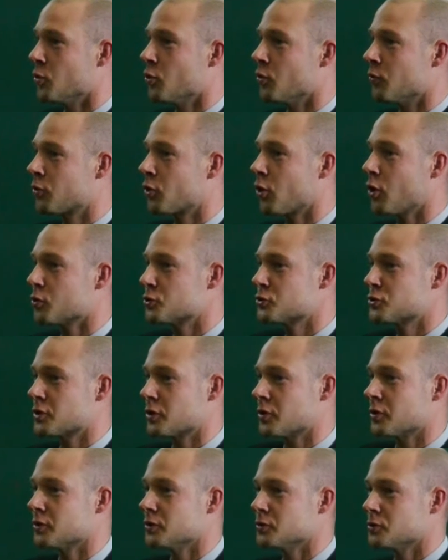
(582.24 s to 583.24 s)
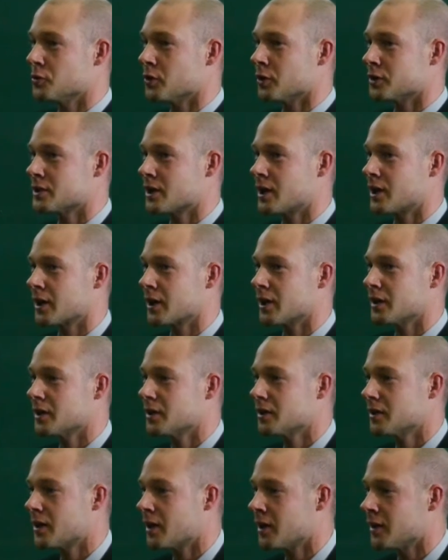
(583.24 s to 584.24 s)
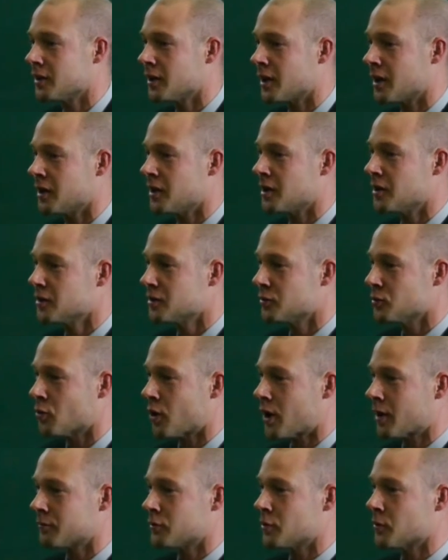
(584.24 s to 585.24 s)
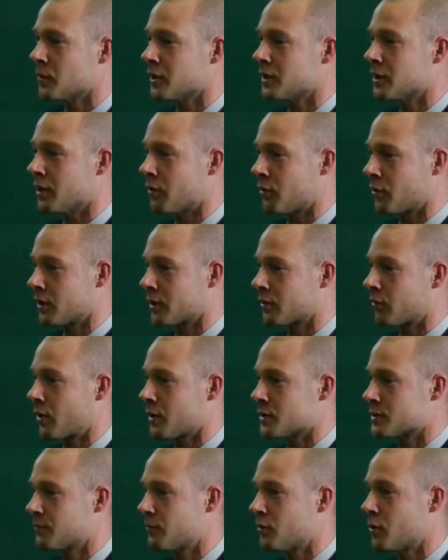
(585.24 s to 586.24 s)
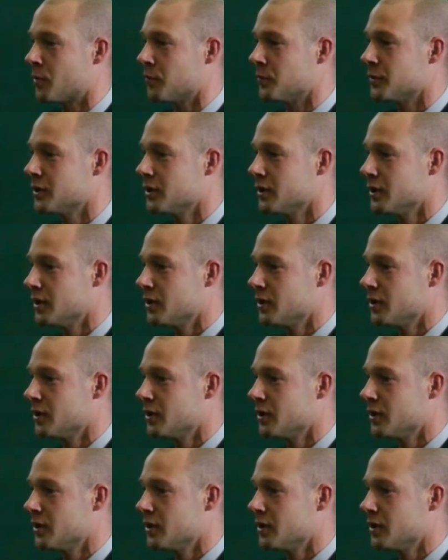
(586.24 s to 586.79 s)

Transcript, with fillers: move closer to your target, and then you have your material transformed